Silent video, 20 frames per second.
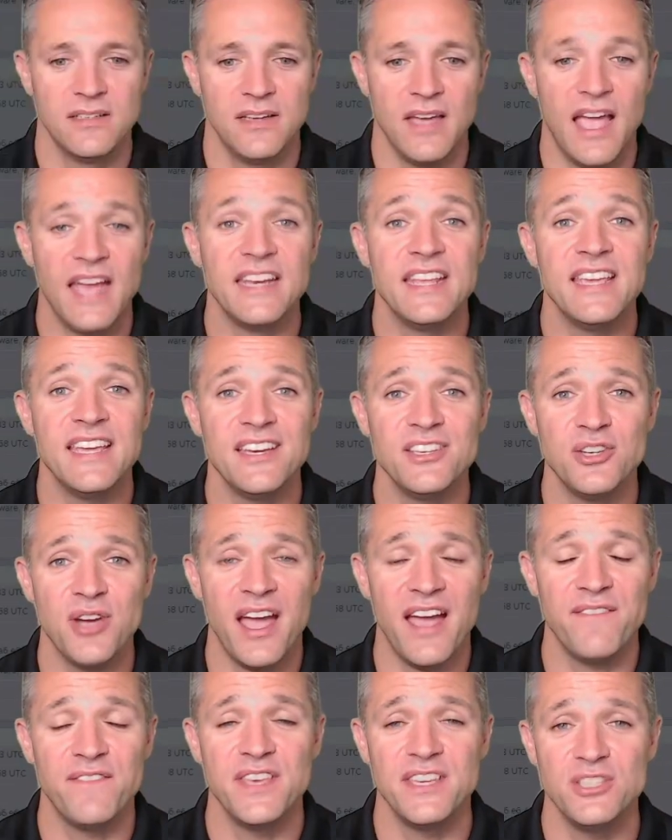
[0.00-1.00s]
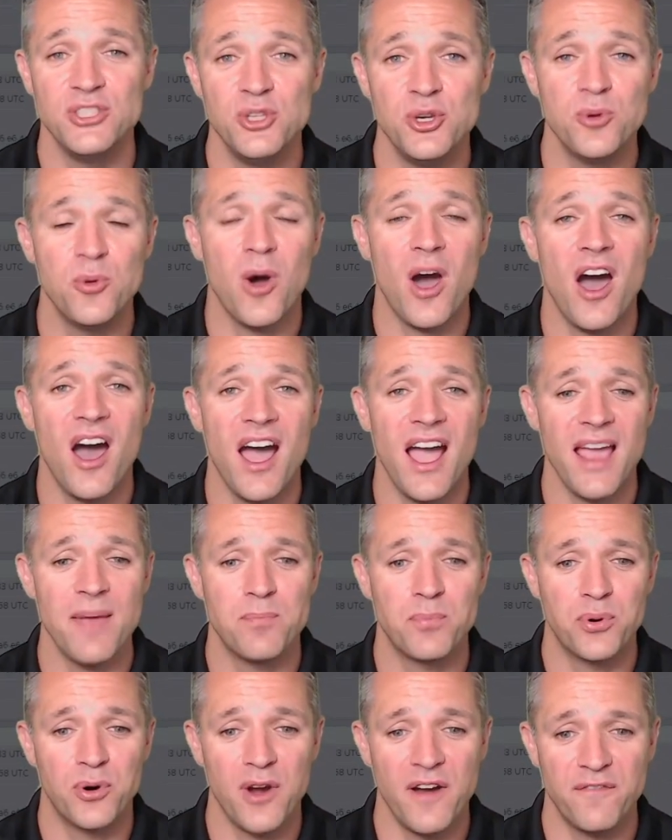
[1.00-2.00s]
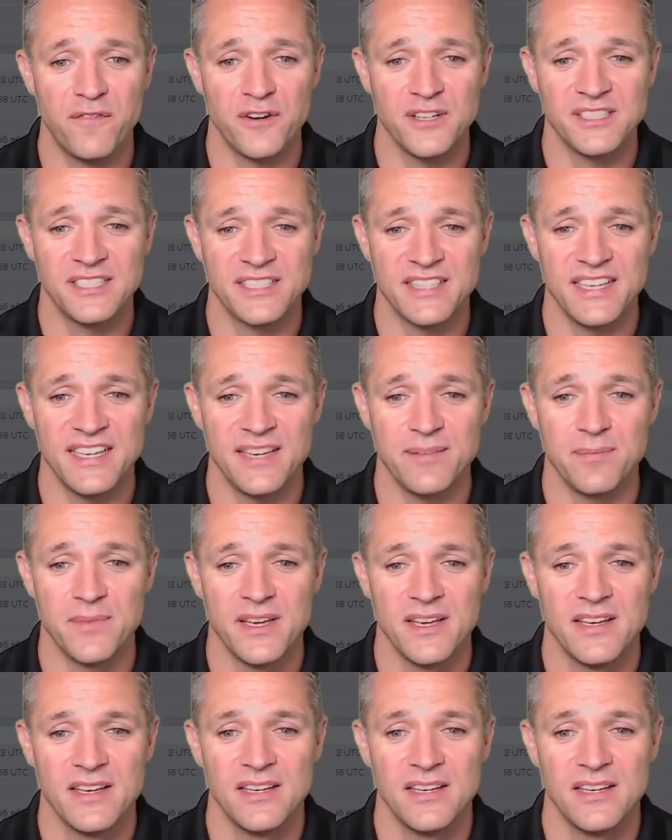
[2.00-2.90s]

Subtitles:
And here you have the UI preference theme.